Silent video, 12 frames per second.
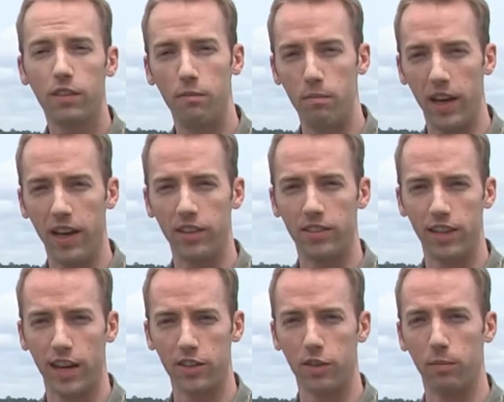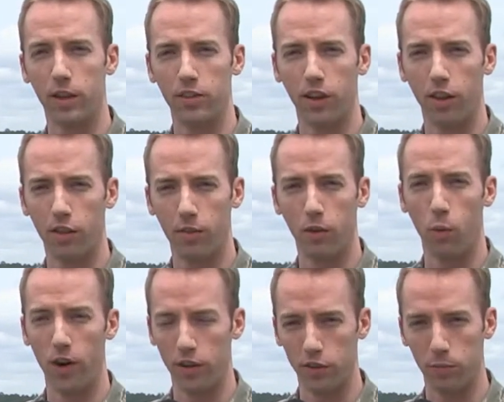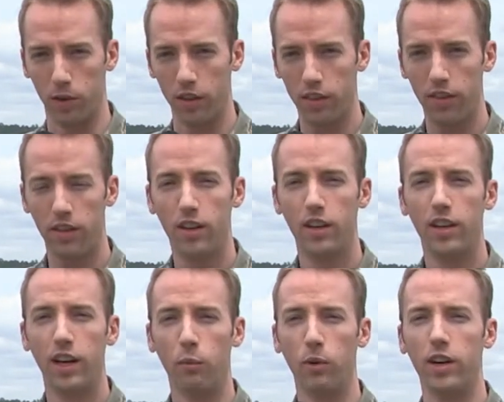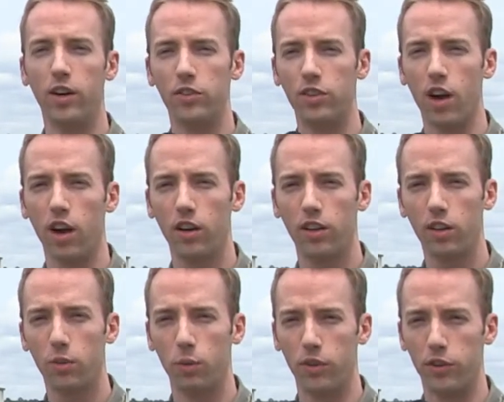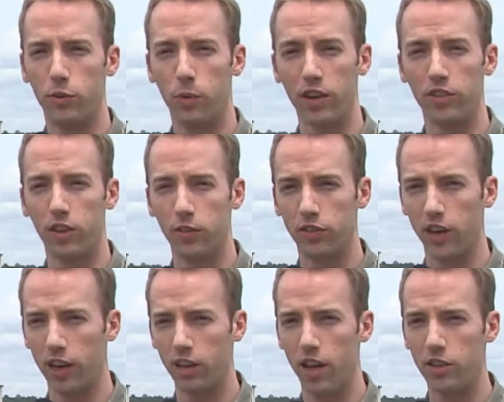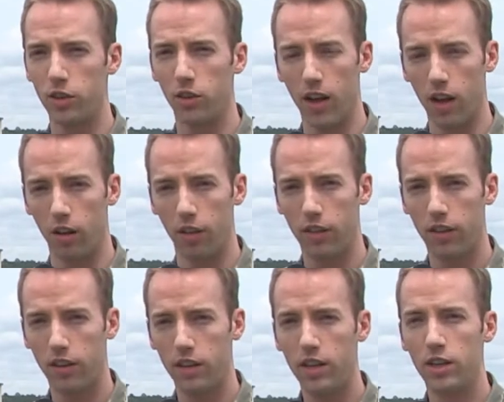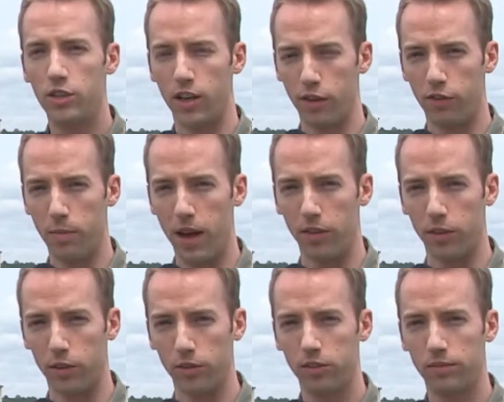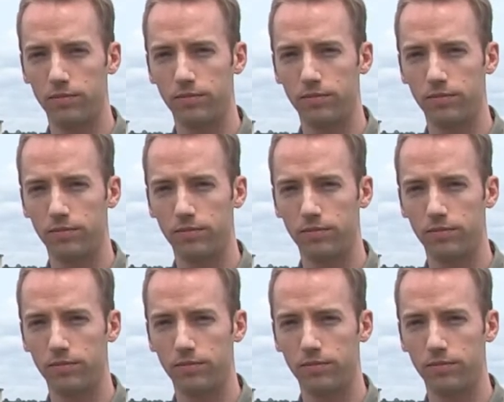May is National Mental Health Awareness Month, and we're here to talk with the Director of Psychological Health, Jennifer Matthews.